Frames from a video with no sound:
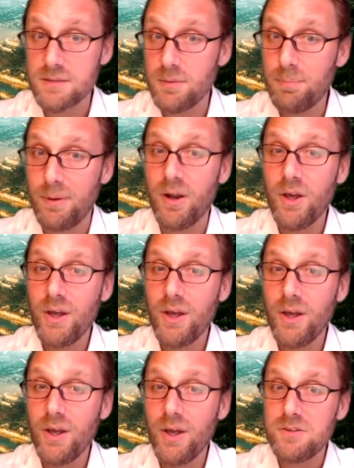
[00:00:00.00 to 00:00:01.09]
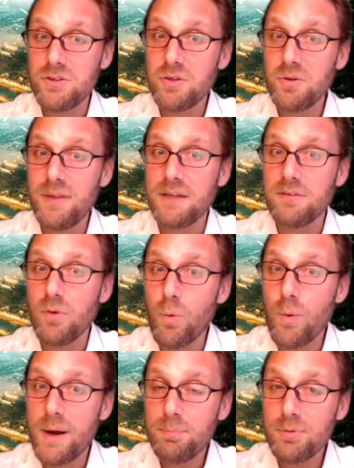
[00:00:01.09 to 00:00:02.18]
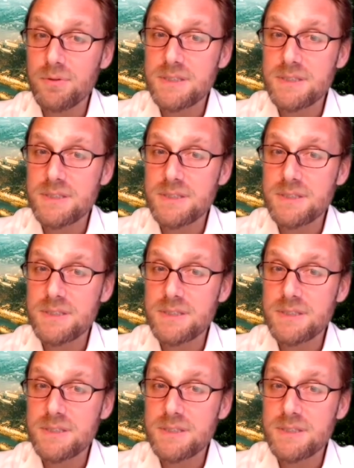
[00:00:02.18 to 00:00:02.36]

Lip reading: For example, do you know that